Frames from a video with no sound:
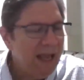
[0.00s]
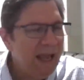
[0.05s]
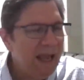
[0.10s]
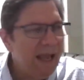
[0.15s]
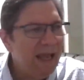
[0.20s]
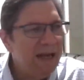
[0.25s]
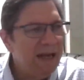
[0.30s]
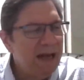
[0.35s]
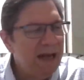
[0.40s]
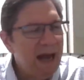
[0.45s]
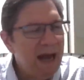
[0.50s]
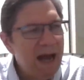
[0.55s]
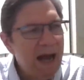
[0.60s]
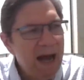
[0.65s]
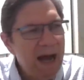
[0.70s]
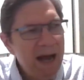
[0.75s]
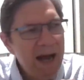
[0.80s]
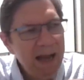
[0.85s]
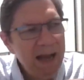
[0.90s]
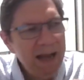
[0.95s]
and
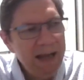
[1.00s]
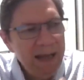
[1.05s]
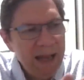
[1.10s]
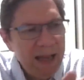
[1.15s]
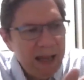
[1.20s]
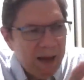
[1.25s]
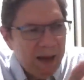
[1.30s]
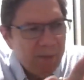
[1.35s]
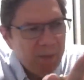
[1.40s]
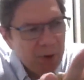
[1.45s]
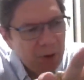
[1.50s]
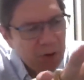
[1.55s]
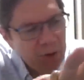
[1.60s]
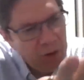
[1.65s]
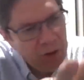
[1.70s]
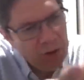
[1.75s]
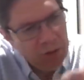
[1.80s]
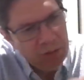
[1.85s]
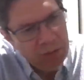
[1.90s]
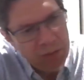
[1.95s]
i am
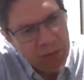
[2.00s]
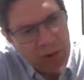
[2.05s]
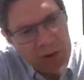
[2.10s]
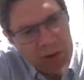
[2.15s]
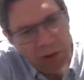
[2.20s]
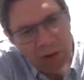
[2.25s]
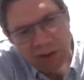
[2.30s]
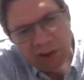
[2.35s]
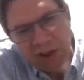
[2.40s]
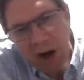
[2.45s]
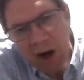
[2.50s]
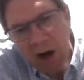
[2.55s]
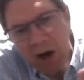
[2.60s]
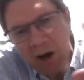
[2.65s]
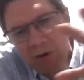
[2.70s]
t-